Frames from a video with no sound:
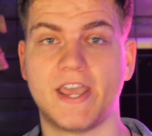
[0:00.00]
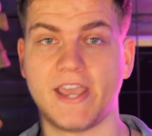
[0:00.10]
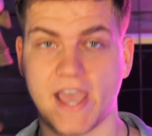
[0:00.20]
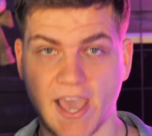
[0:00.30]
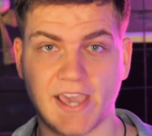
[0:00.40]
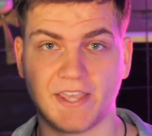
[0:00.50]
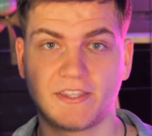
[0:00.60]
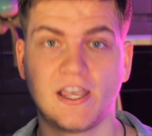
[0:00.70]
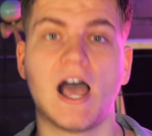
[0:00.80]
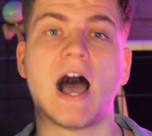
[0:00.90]
day 8,
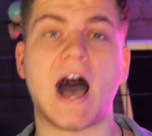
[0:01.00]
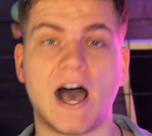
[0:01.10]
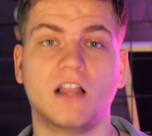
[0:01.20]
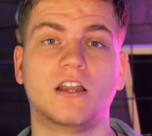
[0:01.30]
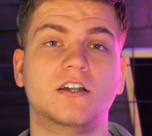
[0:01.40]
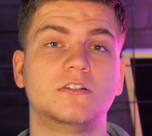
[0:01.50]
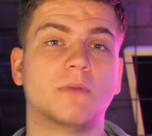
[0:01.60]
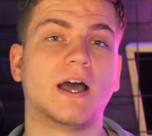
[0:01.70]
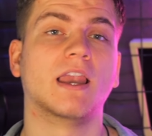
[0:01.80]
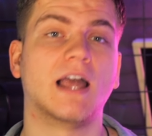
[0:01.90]
I learned
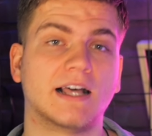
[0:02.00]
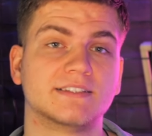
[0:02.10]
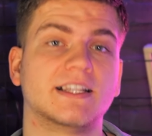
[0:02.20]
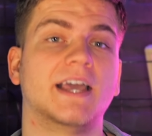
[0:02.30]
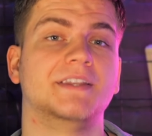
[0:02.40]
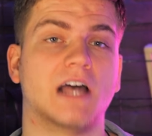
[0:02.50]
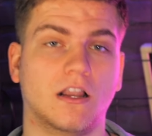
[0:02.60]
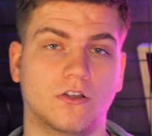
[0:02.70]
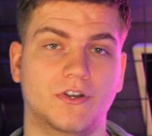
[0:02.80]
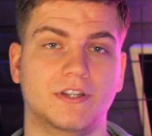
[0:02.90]
my last 8
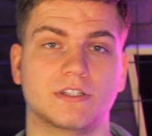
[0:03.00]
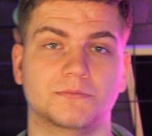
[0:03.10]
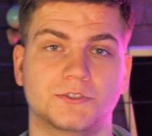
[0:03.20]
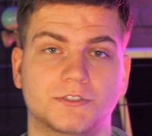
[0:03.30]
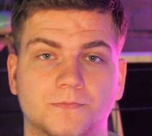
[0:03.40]
algorithms.